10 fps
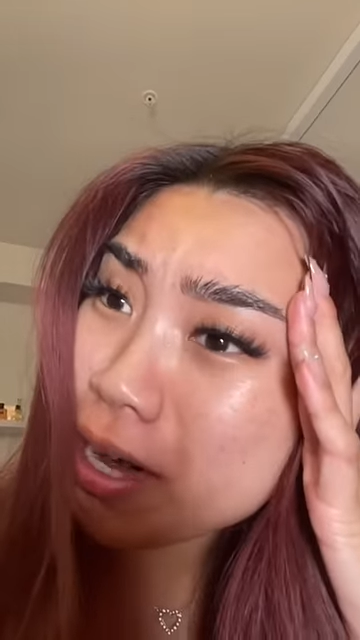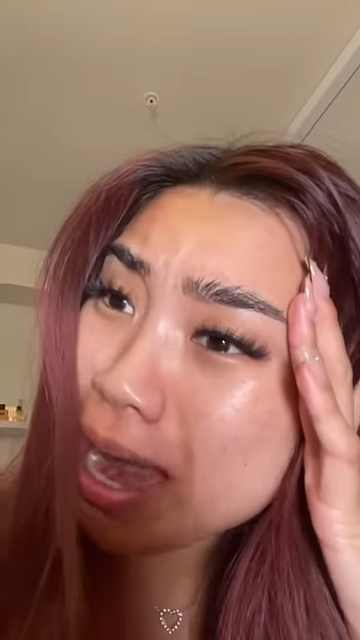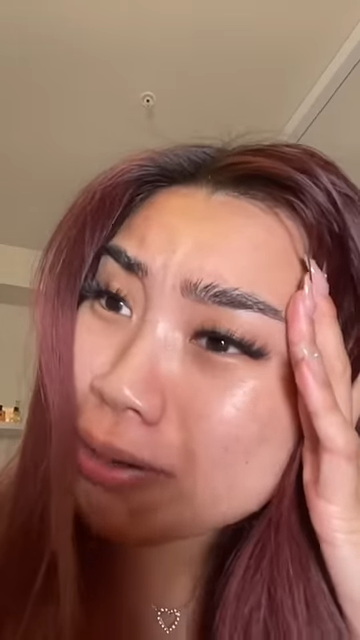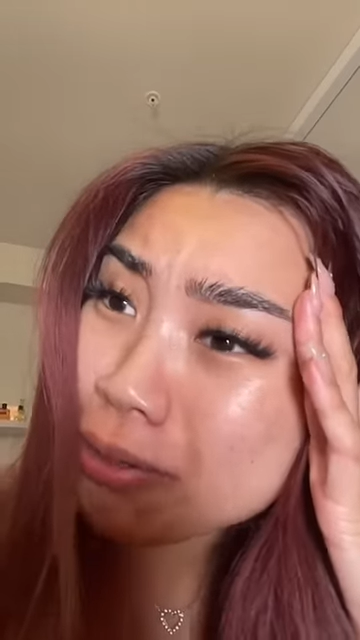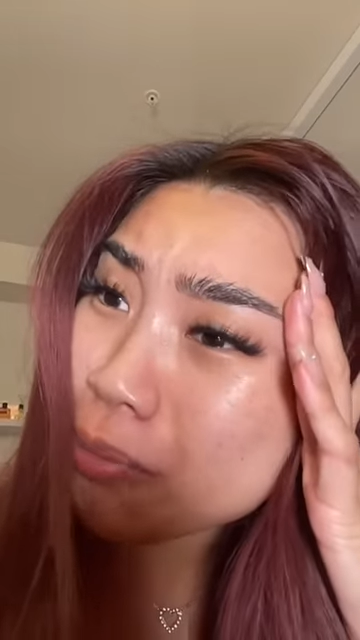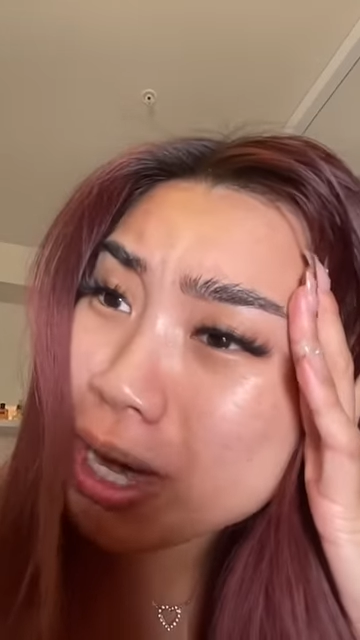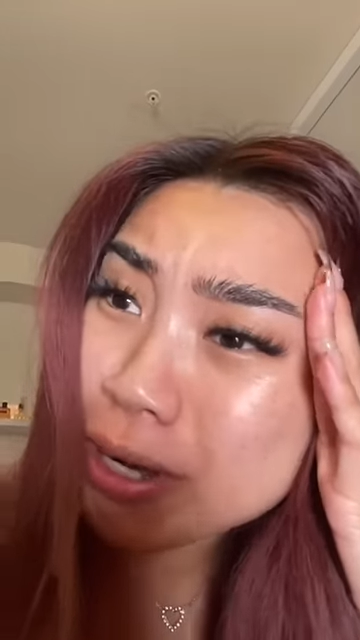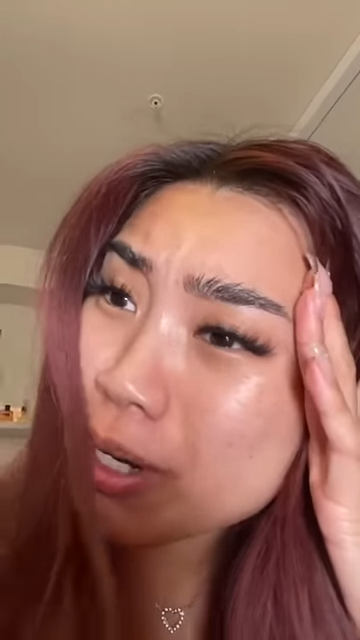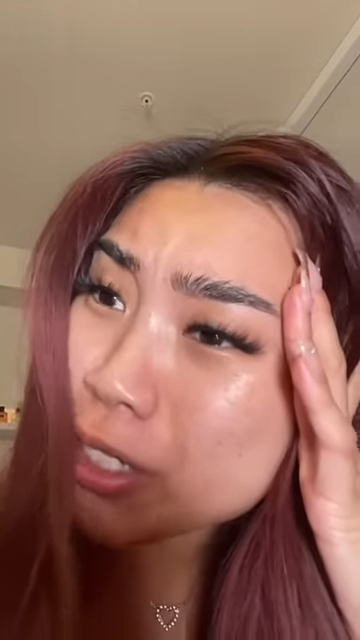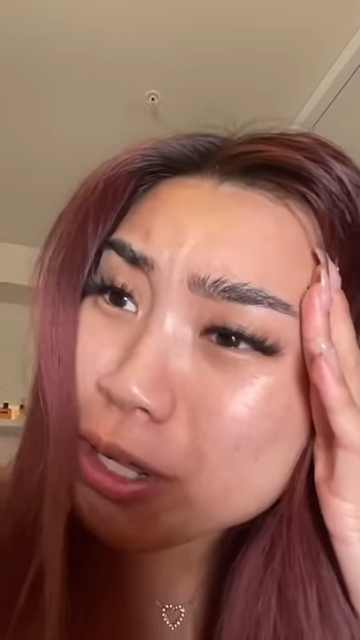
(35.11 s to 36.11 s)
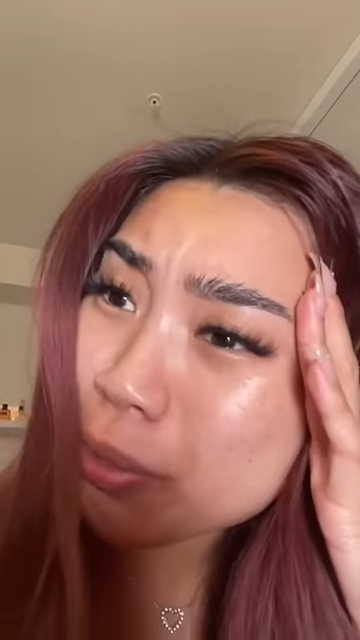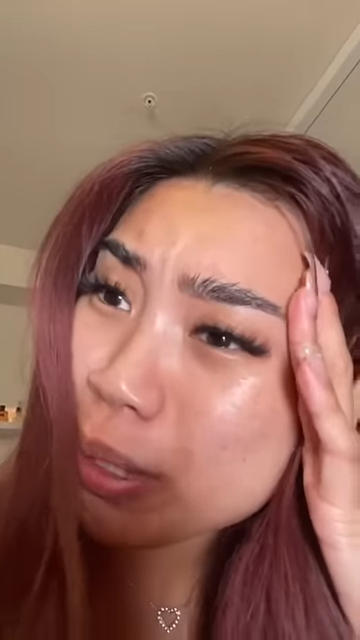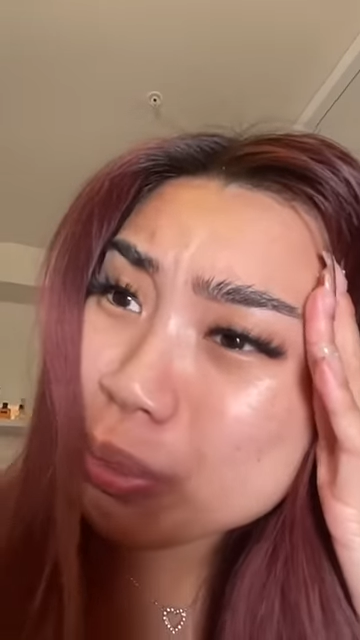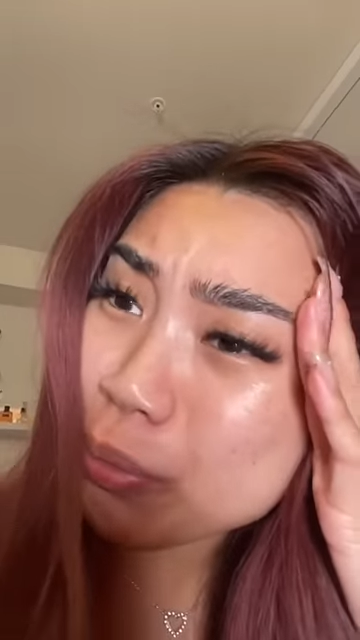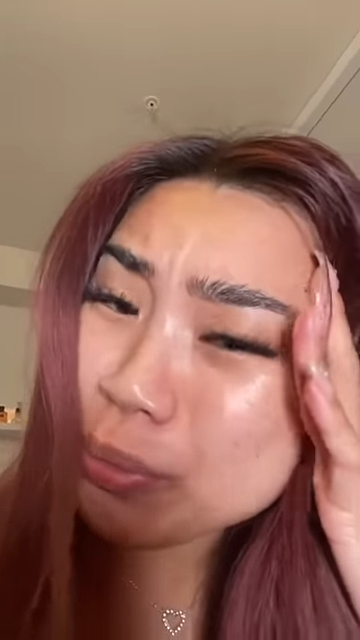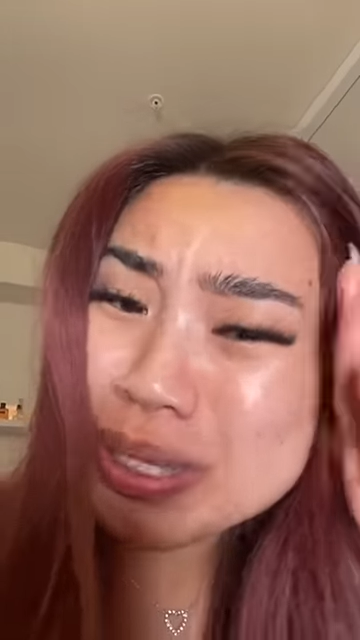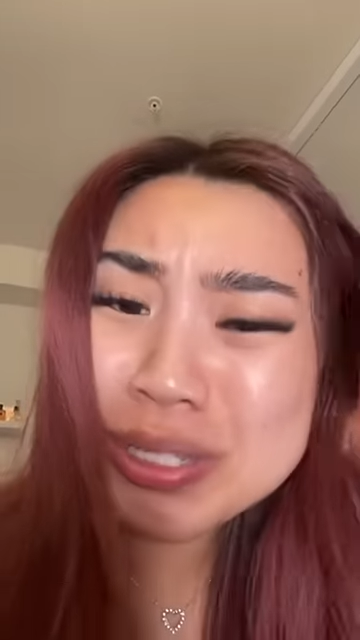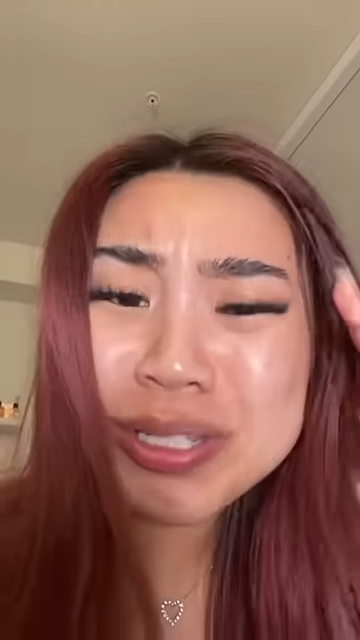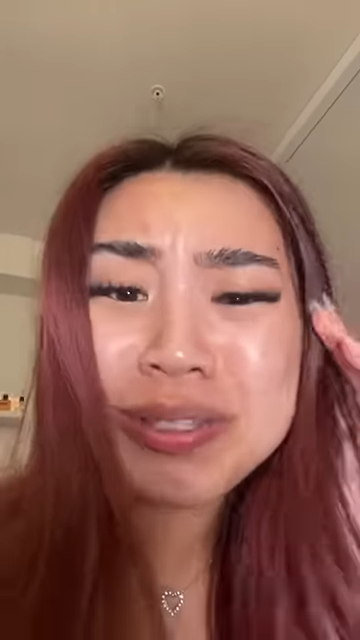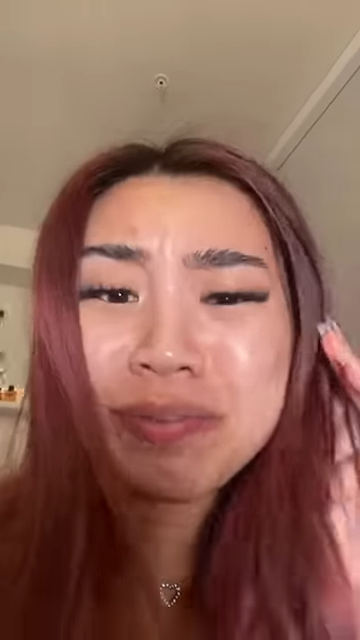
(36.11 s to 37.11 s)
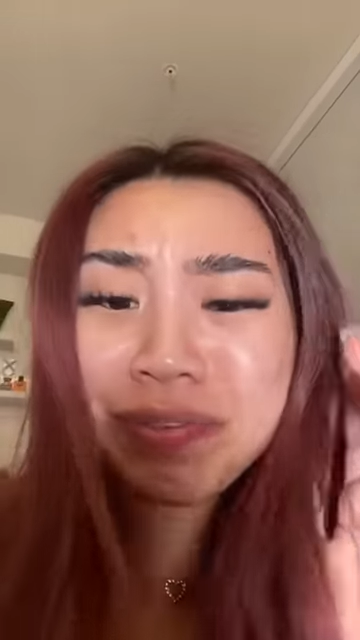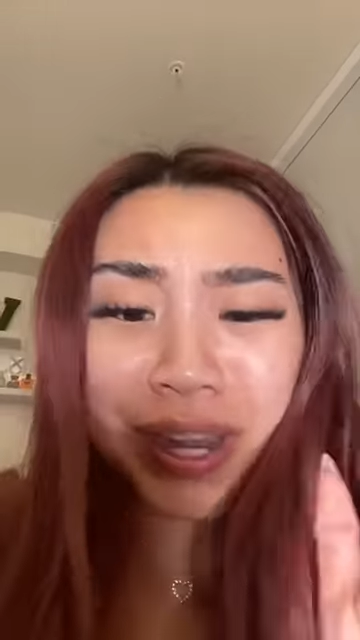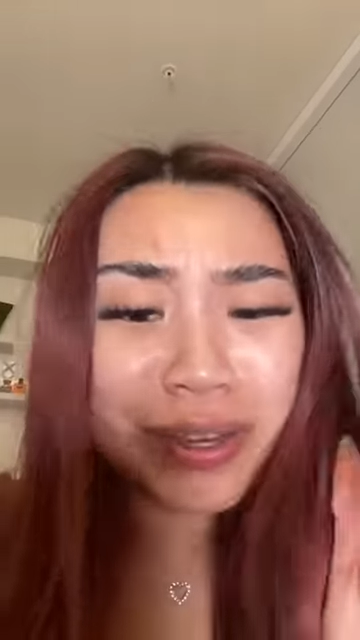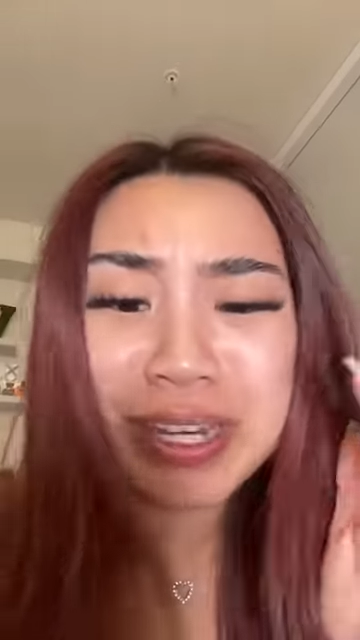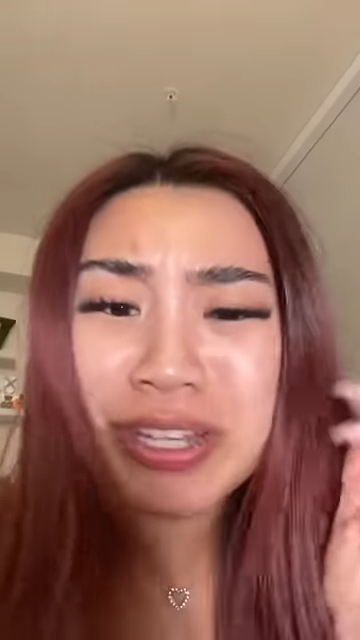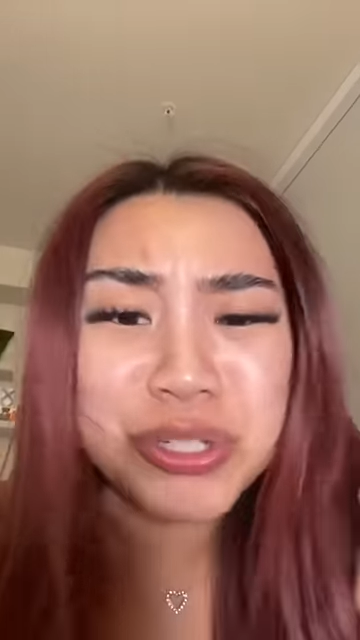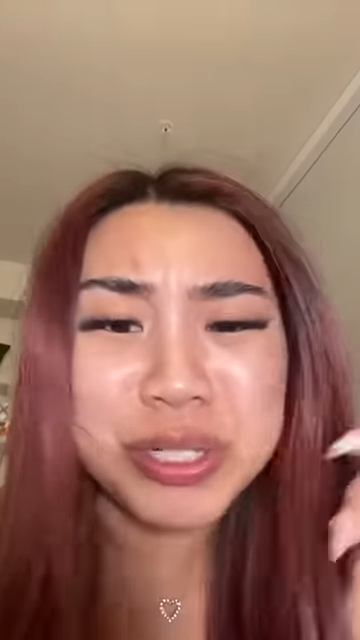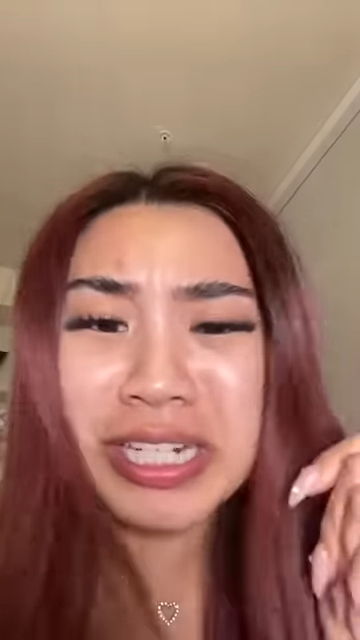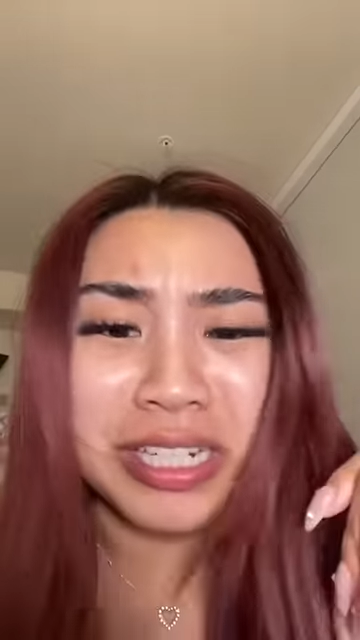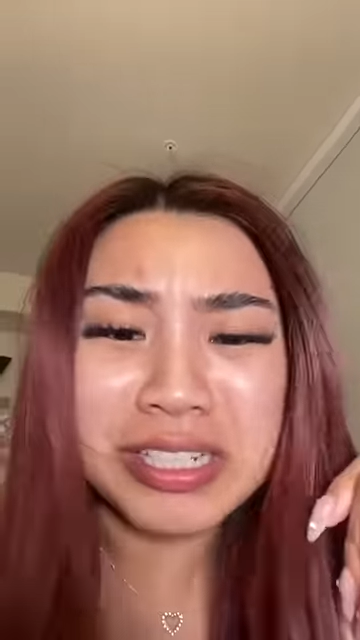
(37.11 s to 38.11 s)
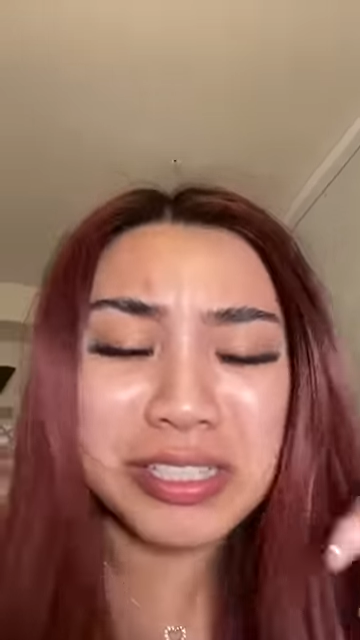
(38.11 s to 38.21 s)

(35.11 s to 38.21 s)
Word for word: I don't know why I watch it all the way through. It's just very intriguing.